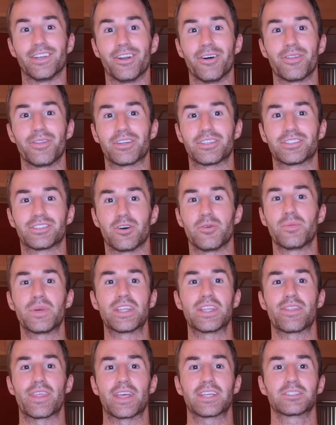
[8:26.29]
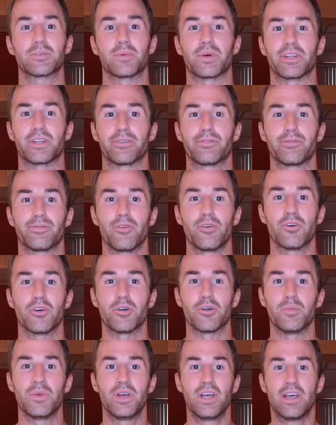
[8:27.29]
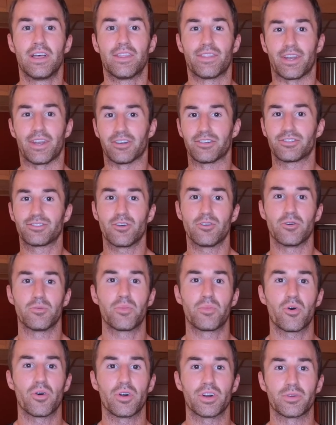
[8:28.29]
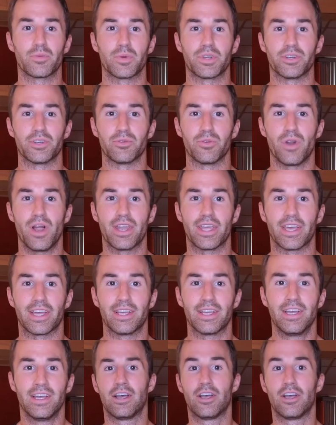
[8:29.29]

There's so many things about your form that are so important when you're running.